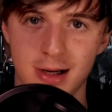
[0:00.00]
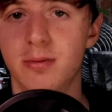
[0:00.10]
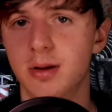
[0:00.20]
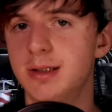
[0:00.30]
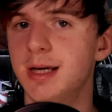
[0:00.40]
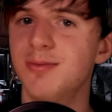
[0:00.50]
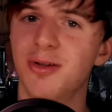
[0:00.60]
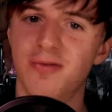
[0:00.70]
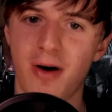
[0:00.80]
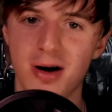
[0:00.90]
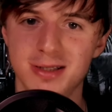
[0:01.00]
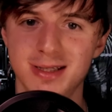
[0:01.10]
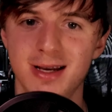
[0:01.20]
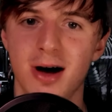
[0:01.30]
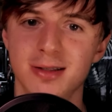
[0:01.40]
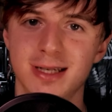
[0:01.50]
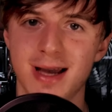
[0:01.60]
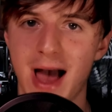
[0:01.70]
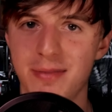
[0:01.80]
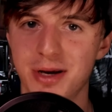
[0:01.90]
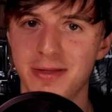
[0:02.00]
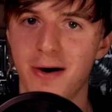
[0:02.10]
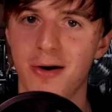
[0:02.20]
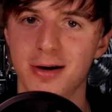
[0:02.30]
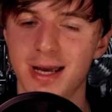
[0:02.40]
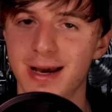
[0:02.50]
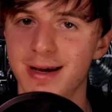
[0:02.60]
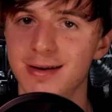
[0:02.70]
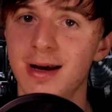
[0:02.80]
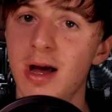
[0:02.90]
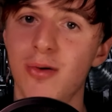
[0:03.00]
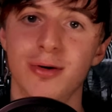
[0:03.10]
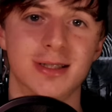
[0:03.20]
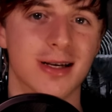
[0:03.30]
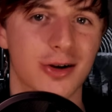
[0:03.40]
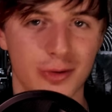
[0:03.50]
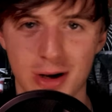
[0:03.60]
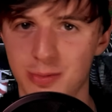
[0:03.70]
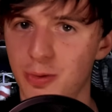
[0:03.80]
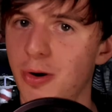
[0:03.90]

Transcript: The scene with Foxy hunting Abby in the arcade was incredible.